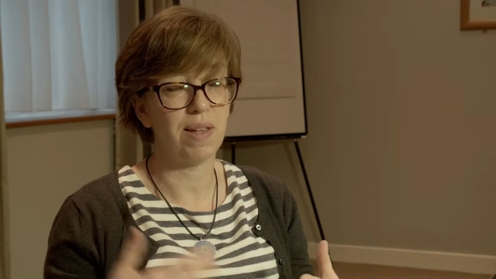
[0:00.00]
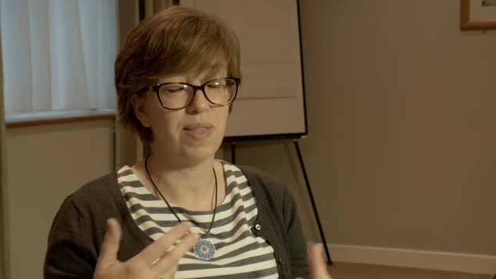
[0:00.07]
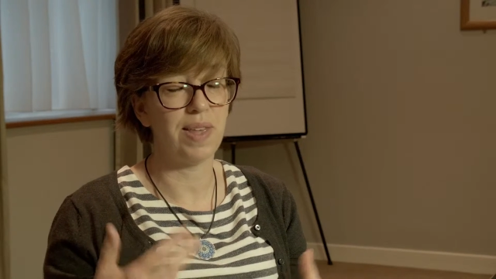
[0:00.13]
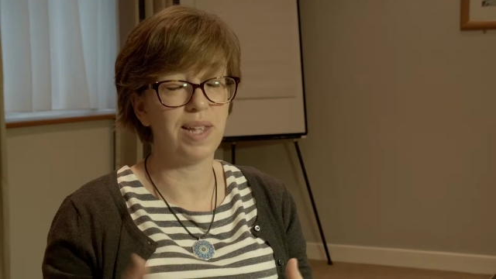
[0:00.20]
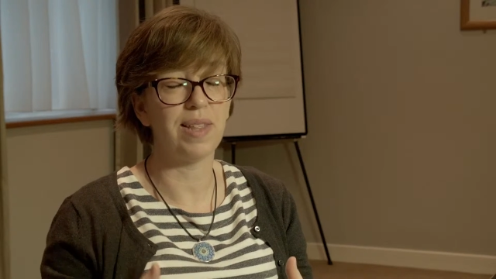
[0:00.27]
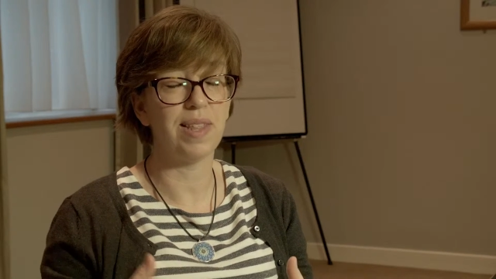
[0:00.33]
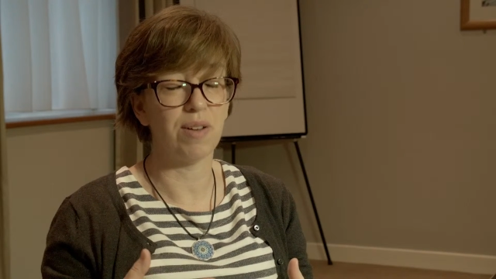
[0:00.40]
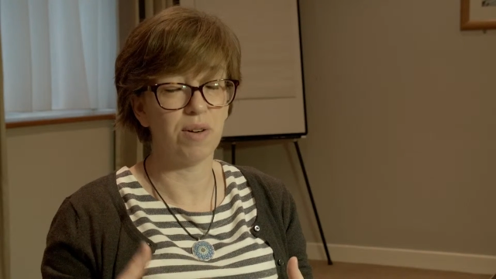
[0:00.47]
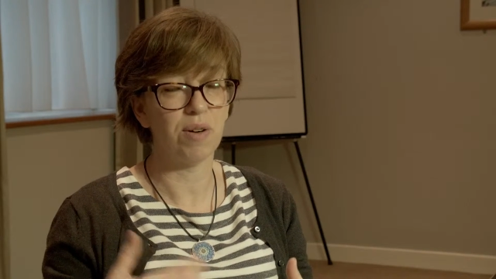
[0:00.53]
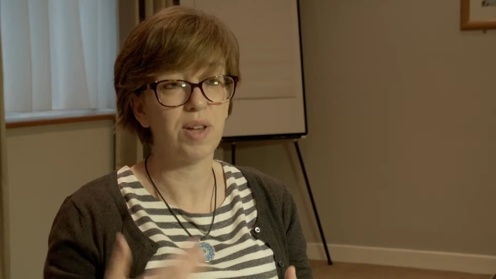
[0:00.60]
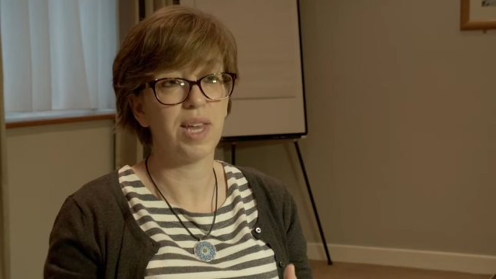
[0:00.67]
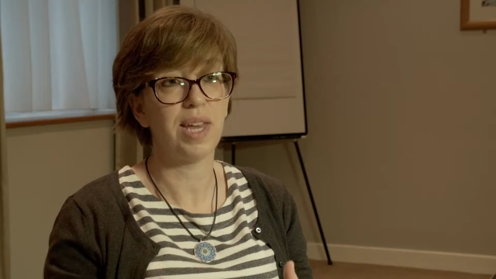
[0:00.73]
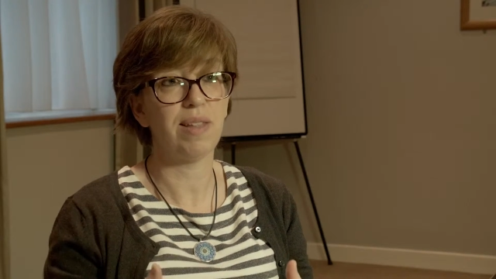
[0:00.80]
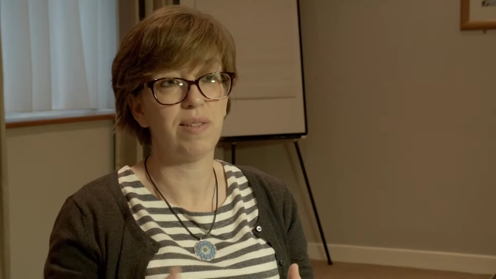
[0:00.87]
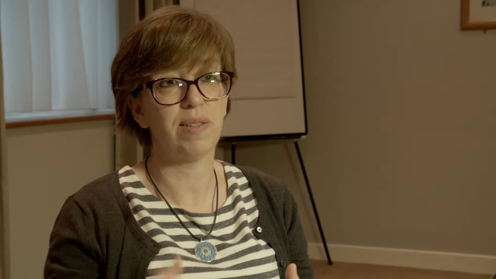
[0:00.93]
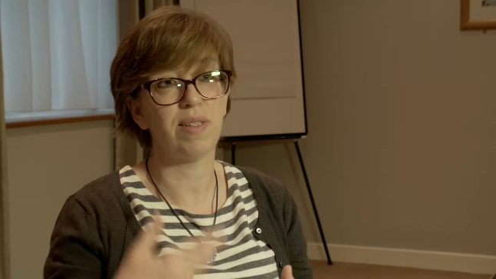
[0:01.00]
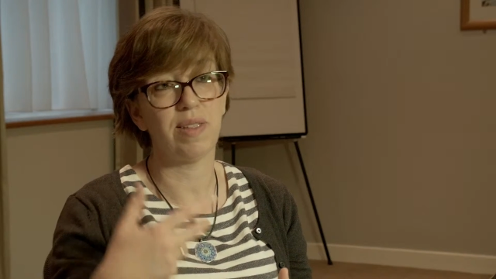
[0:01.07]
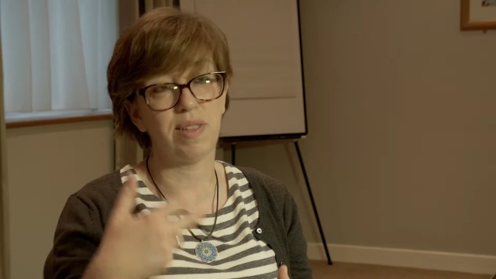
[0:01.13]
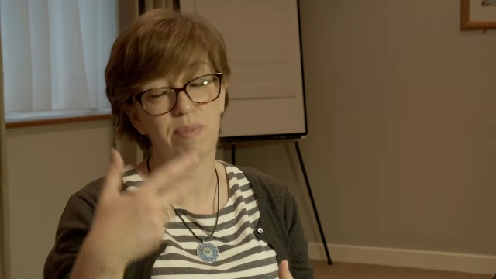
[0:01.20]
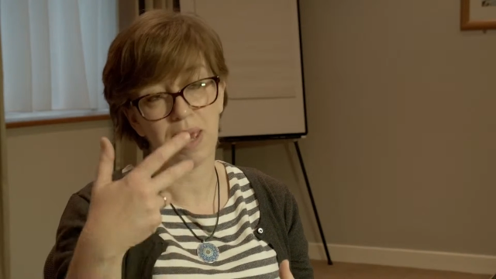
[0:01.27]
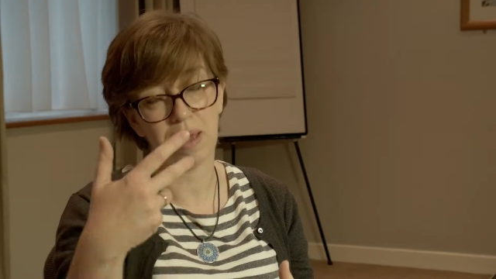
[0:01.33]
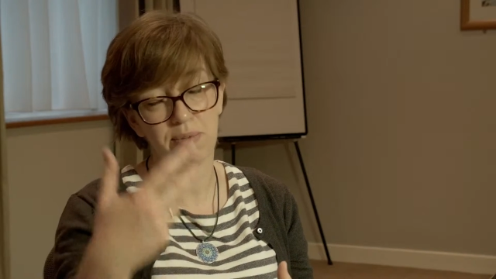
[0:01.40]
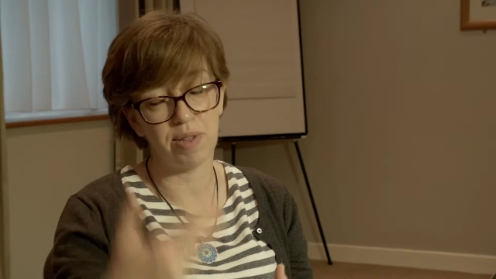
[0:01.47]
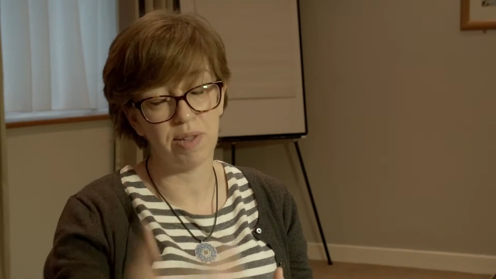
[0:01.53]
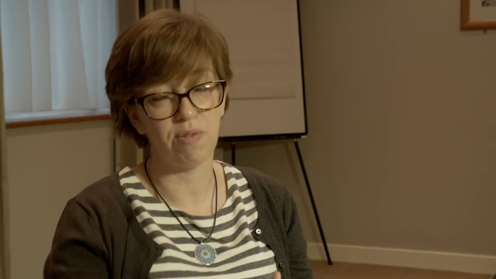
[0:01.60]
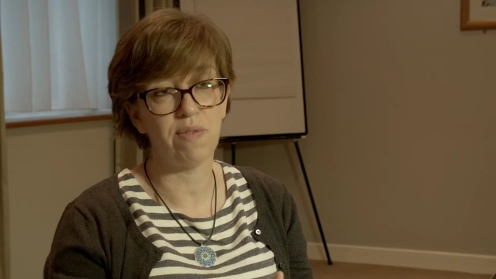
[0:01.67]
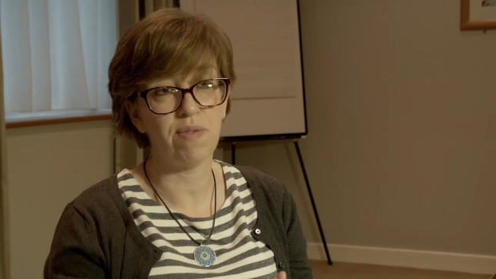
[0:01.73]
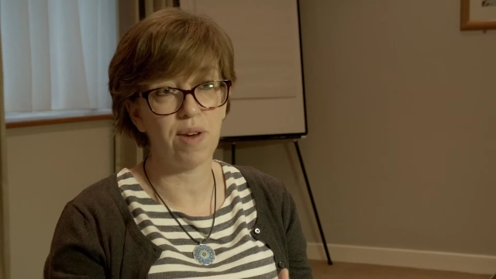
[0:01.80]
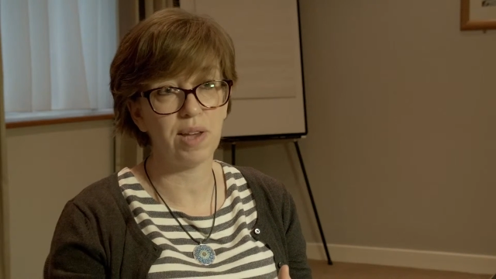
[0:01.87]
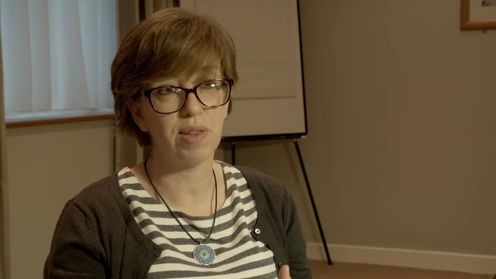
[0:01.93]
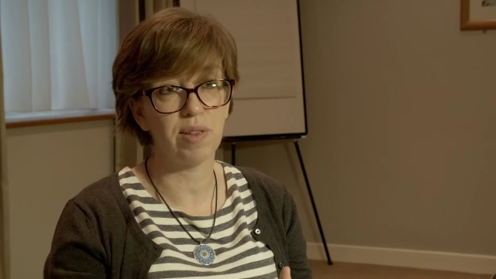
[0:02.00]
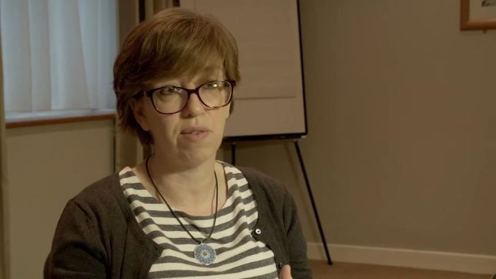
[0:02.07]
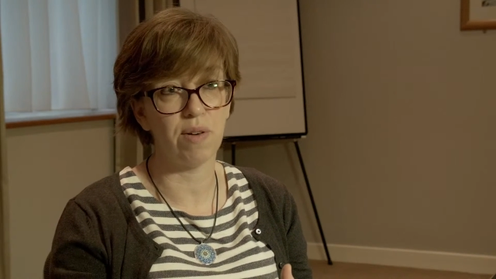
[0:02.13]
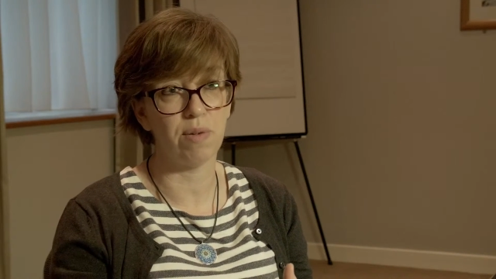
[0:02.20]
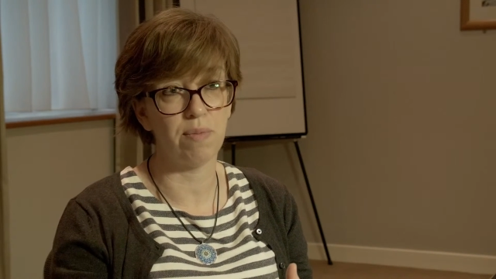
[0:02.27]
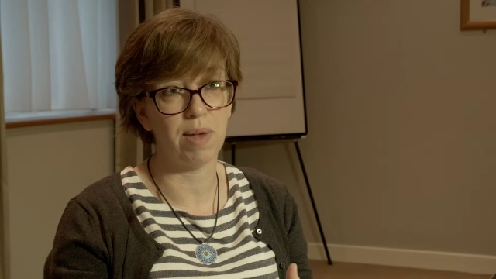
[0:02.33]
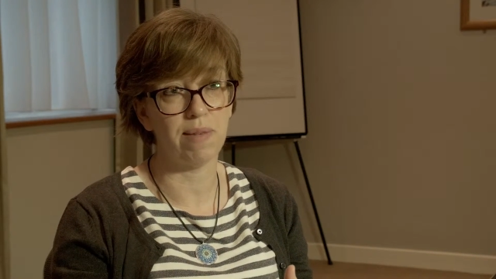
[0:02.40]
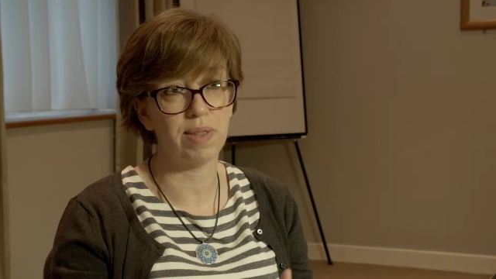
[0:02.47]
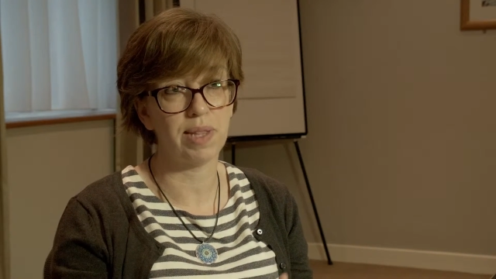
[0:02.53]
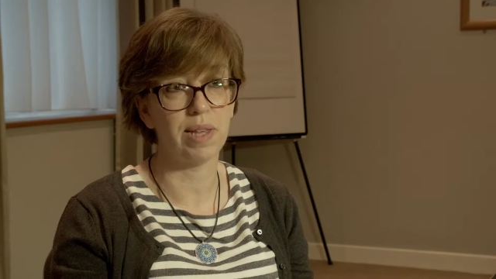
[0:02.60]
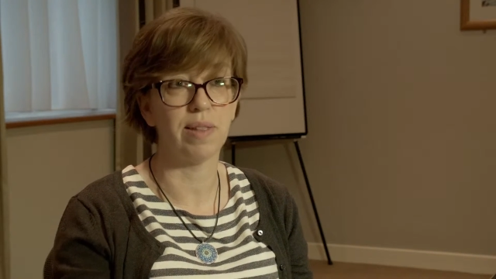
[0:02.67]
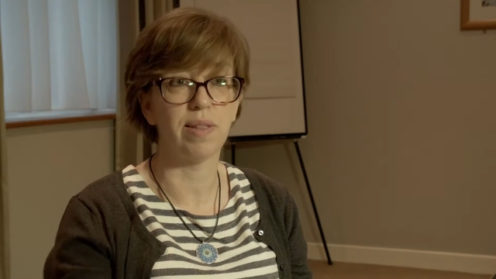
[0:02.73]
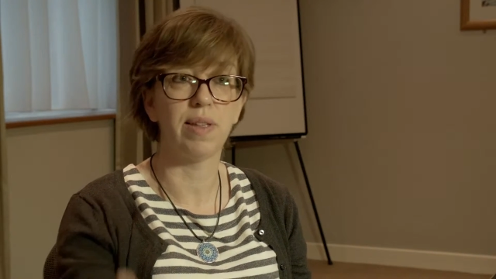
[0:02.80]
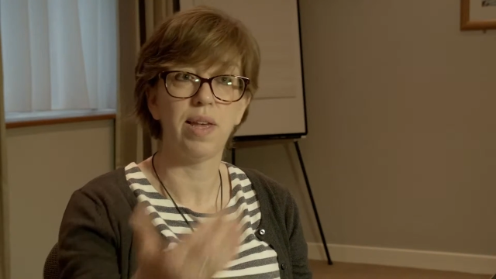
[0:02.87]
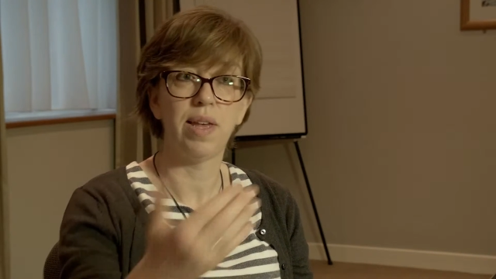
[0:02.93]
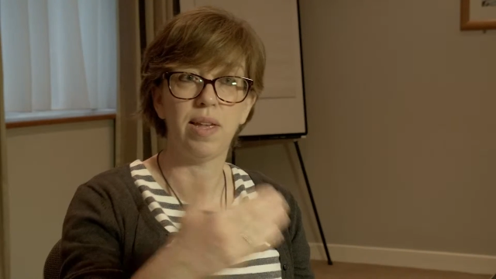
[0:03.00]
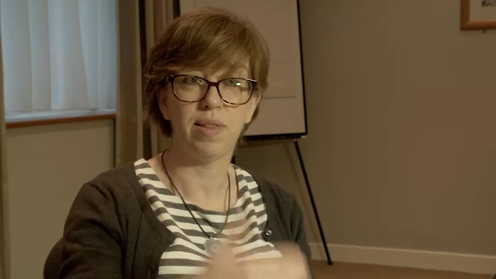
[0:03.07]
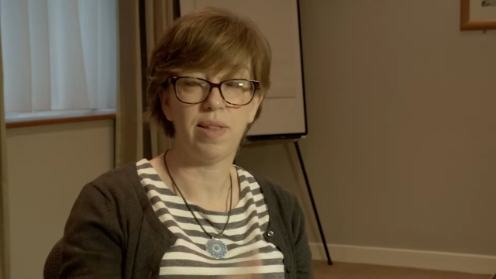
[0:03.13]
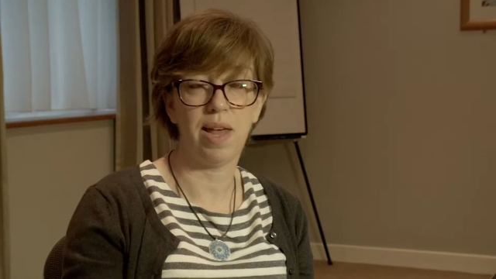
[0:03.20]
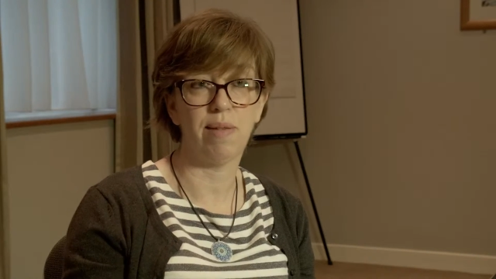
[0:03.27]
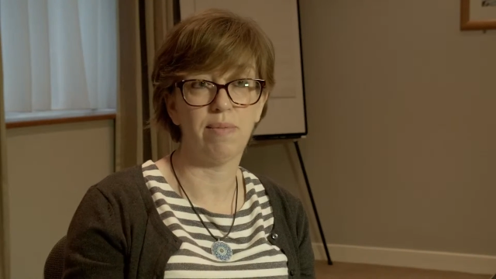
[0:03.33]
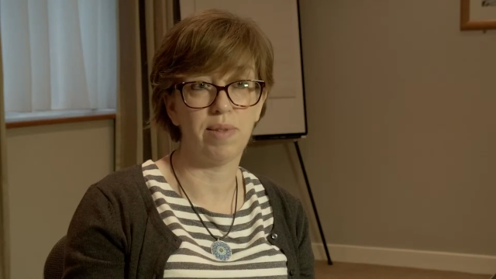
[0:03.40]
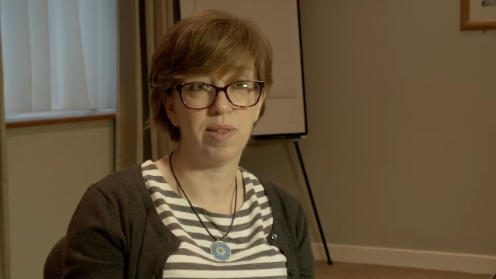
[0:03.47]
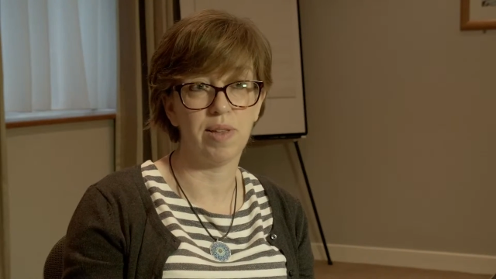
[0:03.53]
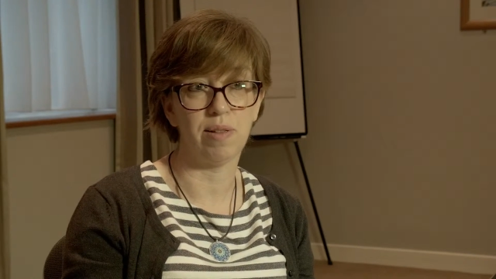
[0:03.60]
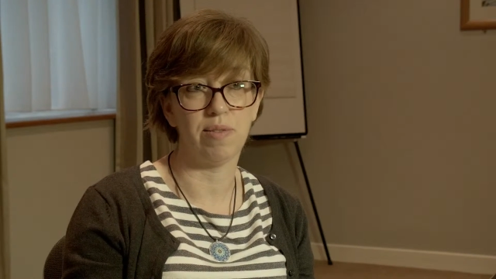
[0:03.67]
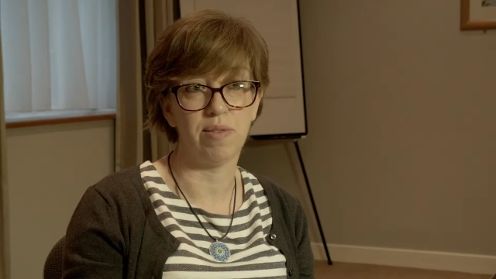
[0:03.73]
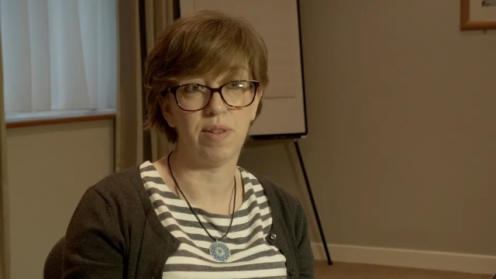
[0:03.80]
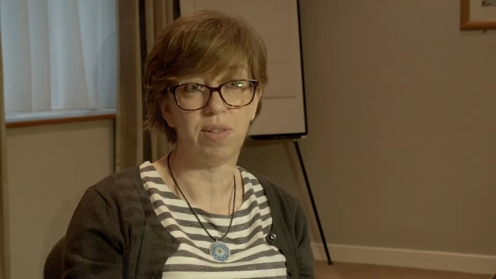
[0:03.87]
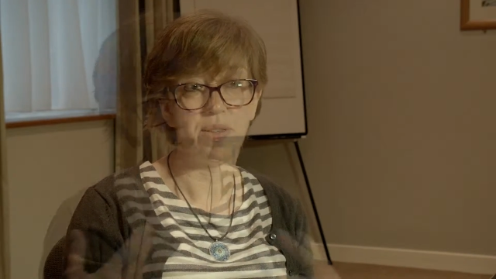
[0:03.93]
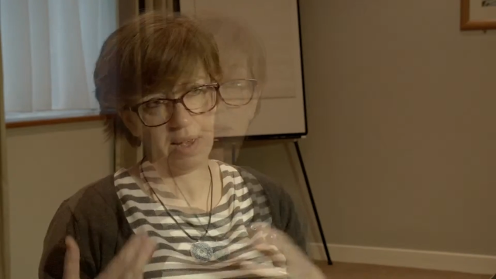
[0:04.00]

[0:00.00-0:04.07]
think the hook is to be able to refresh their own math skills to help the children.